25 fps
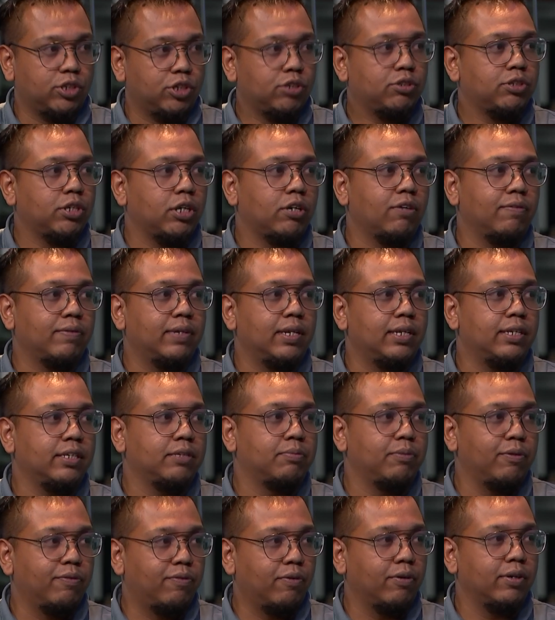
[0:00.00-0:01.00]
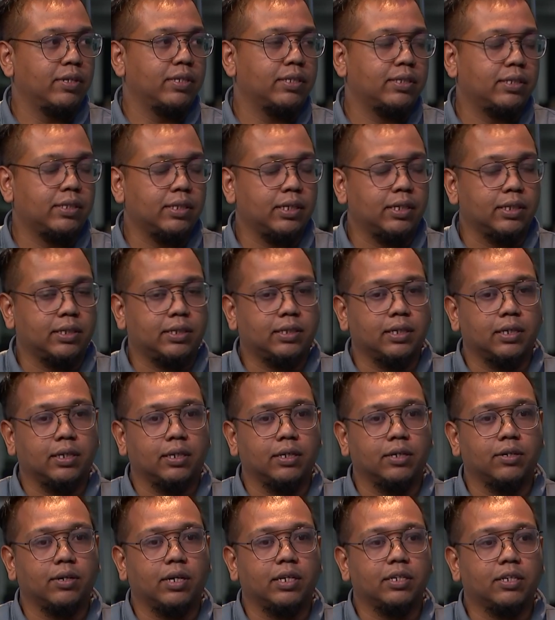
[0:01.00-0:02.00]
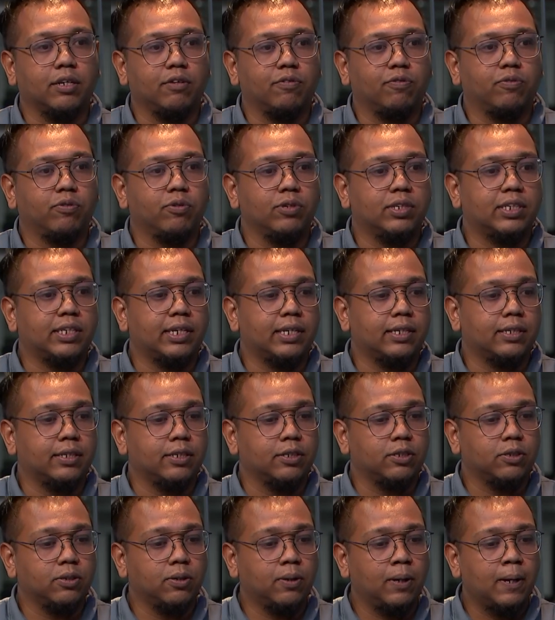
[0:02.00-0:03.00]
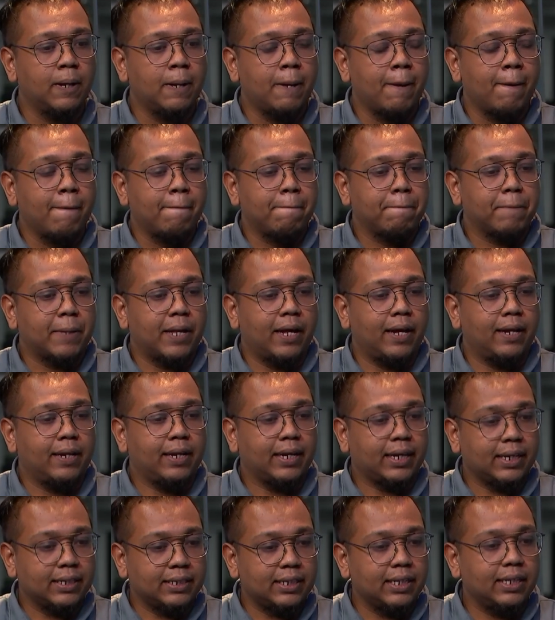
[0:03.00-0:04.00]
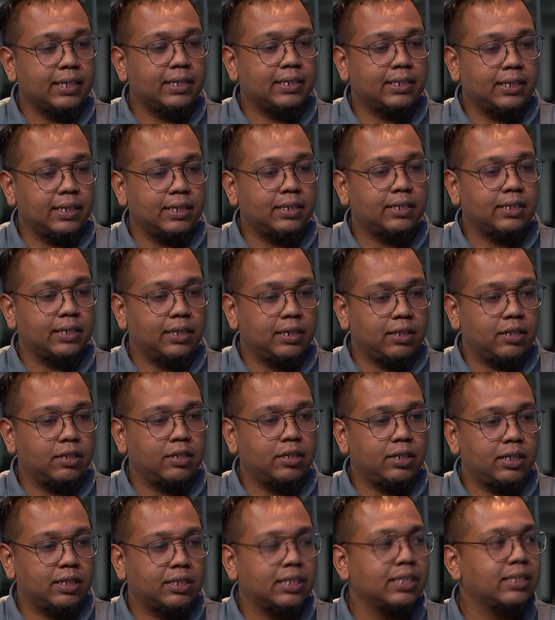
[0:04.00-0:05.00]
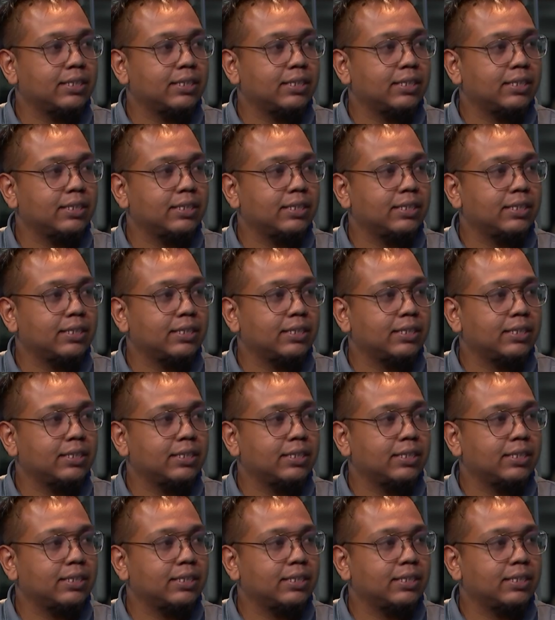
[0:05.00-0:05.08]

check off the list before it's granted full status. So, like I said, it's a